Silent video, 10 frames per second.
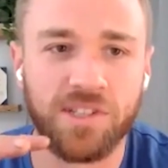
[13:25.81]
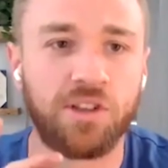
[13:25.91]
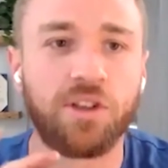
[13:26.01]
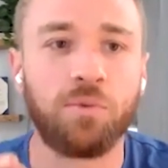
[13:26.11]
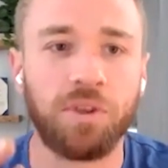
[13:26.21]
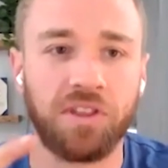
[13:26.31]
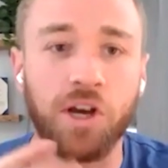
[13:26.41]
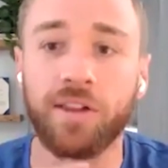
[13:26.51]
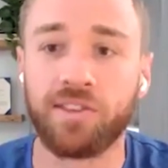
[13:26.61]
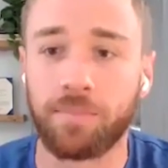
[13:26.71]
dealing with the
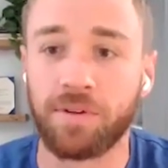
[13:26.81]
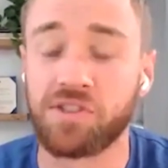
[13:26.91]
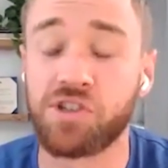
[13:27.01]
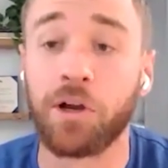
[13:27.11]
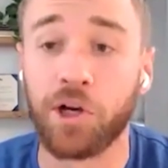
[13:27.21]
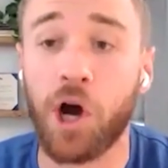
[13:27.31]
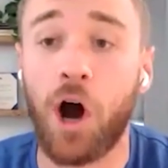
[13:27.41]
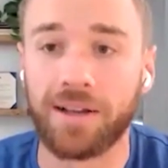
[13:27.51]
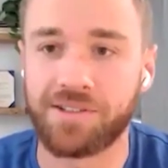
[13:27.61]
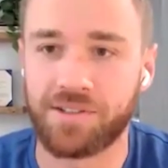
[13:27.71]
concept of sunk
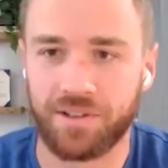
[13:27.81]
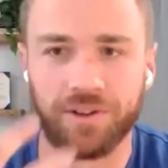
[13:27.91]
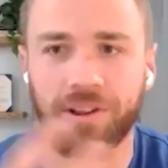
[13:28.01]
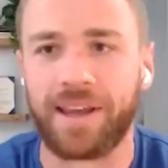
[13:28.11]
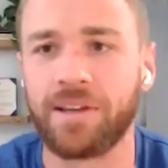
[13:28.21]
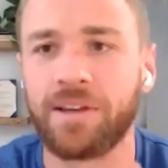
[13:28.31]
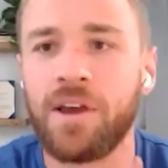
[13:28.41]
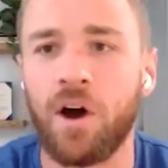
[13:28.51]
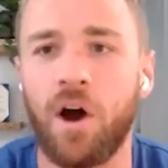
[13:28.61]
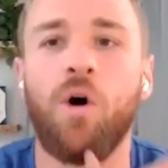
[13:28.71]
costs. You're like,
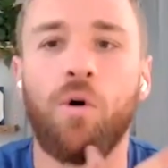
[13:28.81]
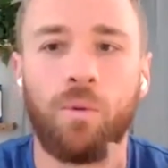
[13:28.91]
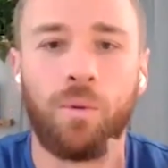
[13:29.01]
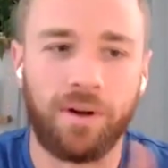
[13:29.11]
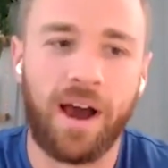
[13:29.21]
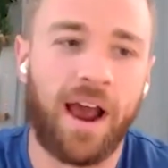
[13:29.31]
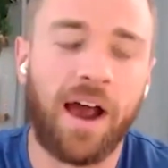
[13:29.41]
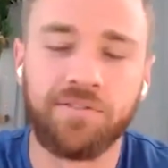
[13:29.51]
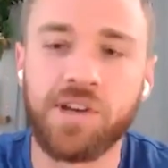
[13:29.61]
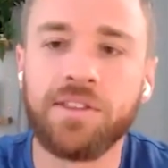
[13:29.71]
oh,
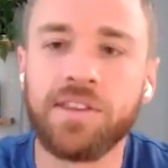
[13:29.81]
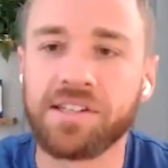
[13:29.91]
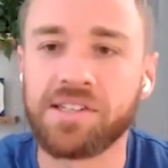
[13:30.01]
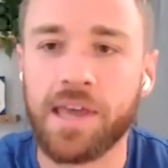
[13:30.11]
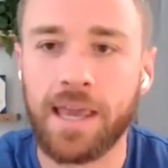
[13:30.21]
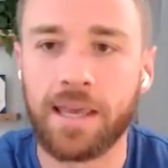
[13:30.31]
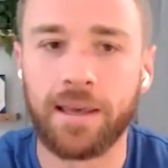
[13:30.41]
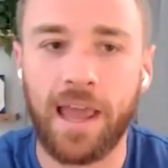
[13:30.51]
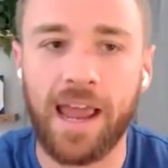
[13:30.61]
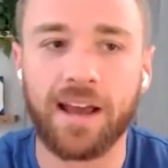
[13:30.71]
I've done this
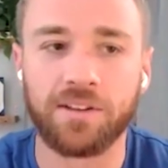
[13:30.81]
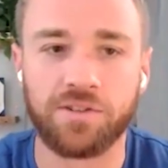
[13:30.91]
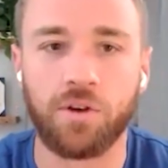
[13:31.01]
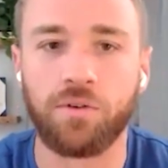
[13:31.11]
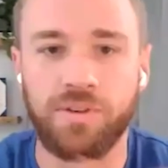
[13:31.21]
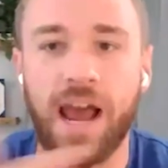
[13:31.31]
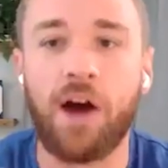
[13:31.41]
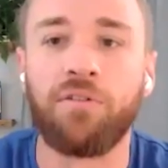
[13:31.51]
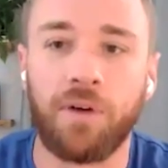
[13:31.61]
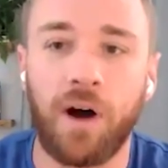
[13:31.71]
thing, and so
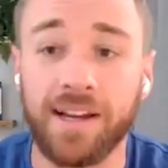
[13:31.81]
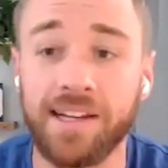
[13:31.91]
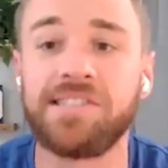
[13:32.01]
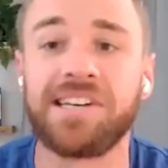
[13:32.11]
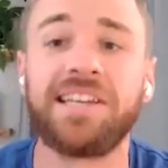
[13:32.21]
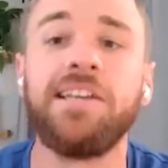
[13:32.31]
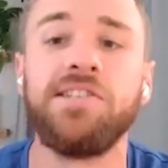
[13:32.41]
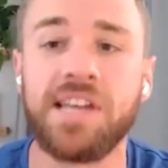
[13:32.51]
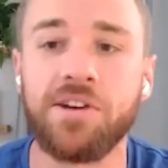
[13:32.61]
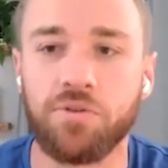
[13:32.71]
now I need to
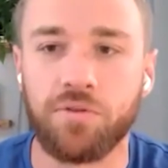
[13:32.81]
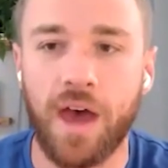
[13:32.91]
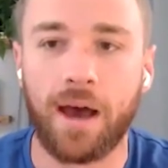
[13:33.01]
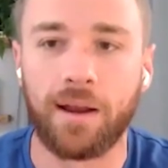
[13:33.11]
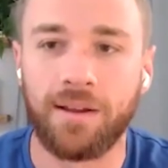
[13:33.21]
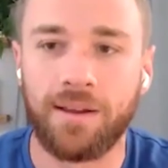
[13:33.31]
continue that